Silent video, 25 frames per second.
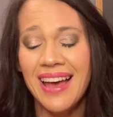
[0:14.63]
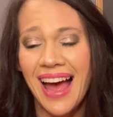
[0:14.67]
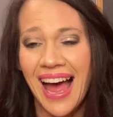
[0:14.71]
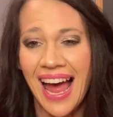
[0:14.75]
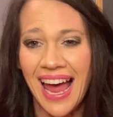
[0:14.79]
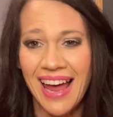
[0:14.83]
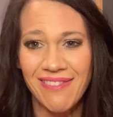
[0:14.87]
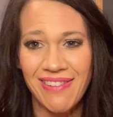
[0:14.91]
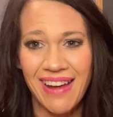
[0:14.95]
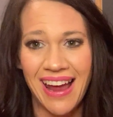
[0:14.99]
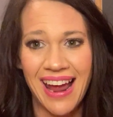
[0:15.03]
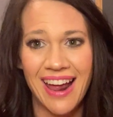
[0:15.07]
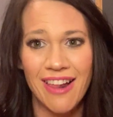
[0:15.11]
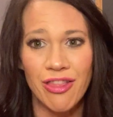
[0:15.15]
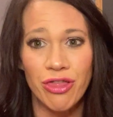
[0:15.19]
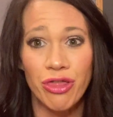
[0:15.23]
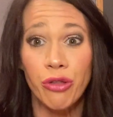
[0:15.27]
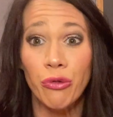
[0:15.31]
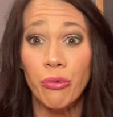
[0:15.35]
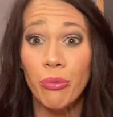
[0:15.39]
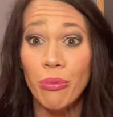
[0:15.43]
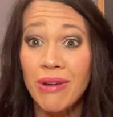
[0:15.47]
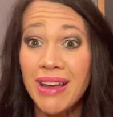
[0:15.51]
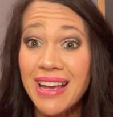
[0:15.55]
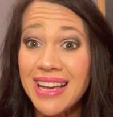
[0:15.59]
I've had
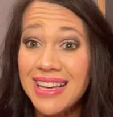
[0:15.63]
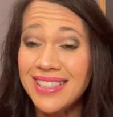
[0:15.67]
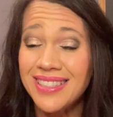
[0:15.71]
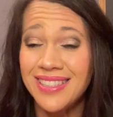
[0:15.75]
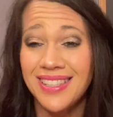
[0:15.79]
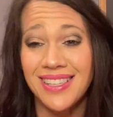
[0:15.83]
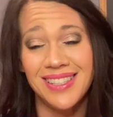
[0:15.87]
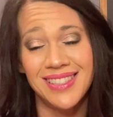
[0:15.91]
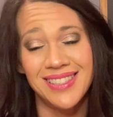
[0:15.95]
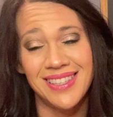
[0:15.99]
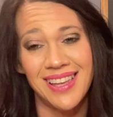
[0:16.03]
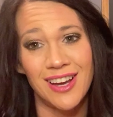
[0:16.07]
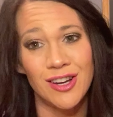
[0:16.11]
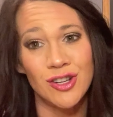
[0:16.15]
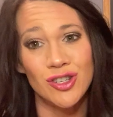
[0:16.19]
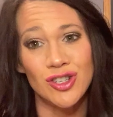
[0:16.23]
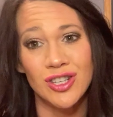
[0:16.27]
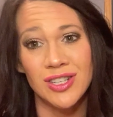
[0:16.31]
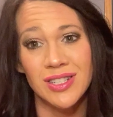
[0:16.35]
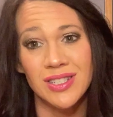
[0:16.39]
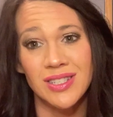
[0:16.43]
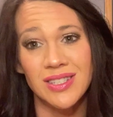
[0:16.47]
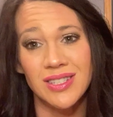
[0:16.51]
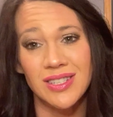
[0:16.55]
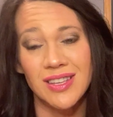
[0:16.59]
three
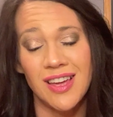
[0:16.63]
C-sections.